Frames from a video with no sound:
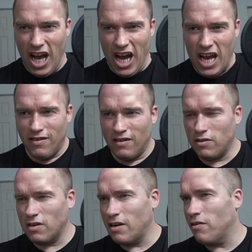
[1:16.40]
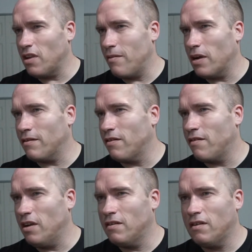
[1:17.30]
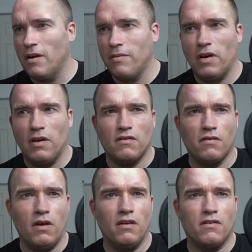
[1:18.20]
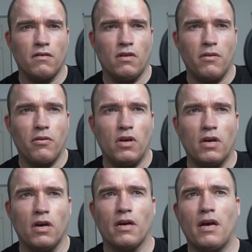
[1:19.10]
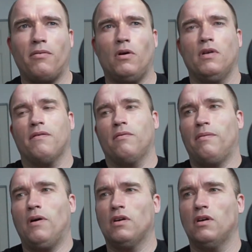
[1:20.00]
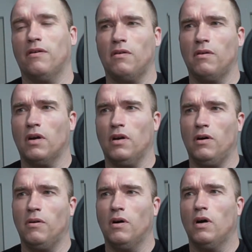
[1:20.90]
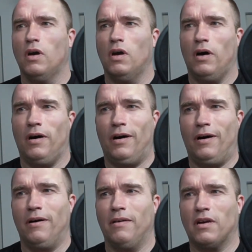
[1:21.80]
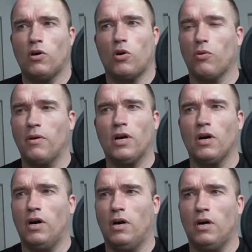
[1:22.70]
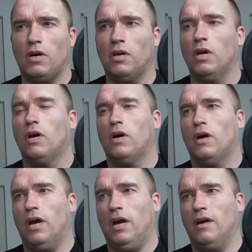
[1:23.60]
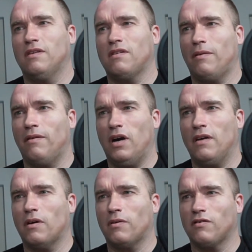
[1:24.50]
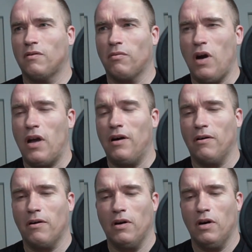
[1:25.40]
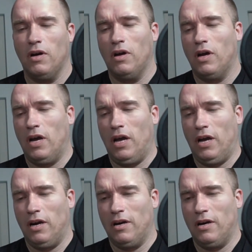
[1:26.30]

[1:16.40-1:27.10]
This was never that big of a face set, but it's really pretty good. Like I pulled it from a bunch of different, like Total Recall, and some of it I think was from Predator and